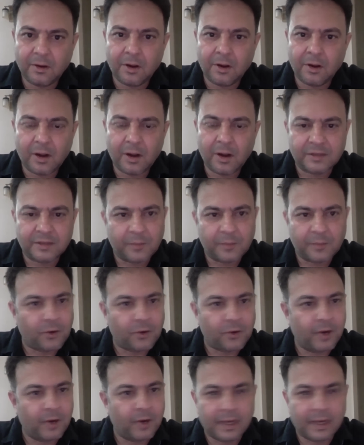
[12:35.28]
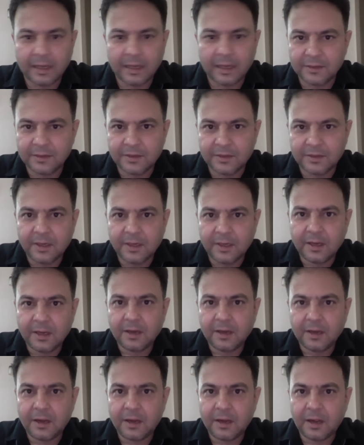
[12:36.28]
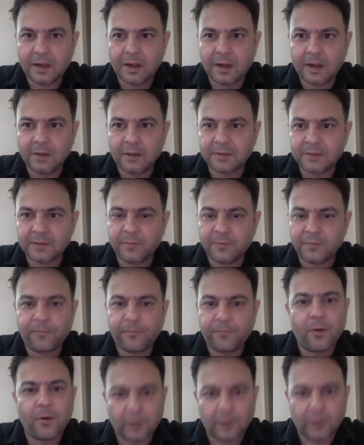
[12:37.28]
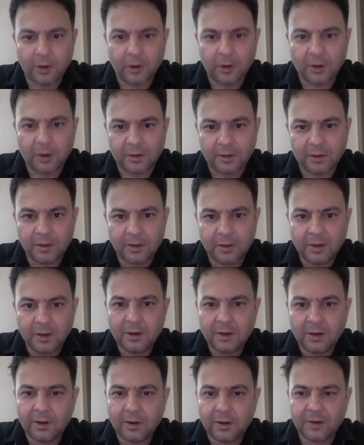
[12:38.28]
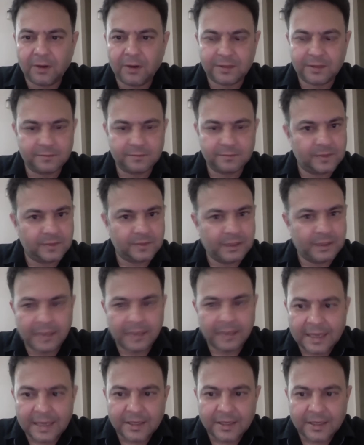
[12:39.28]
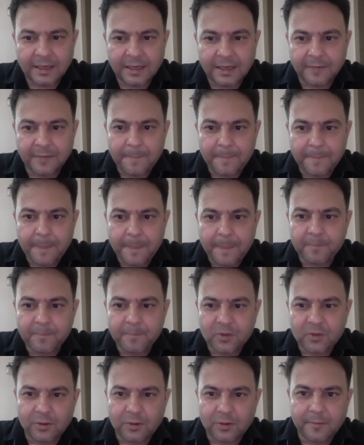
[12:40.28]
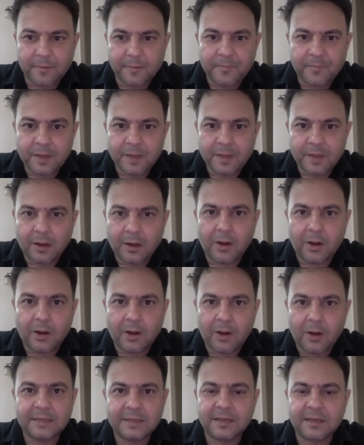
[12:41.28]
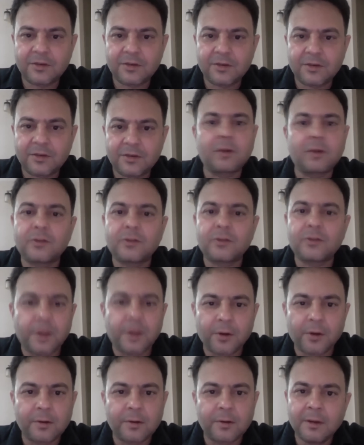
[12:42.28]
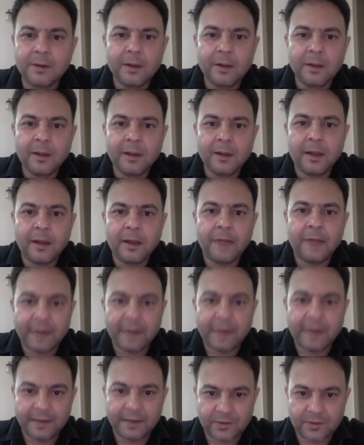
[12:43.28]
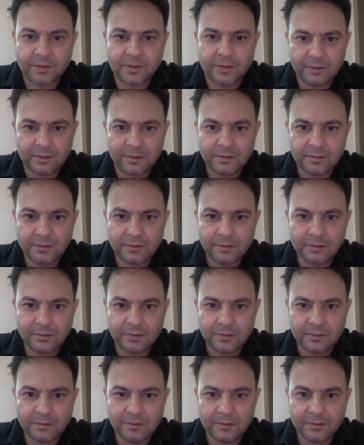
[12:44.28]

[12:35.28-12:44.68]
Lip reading: or some chronicles, or some folklore, or some legend. So all this does not constitute evidence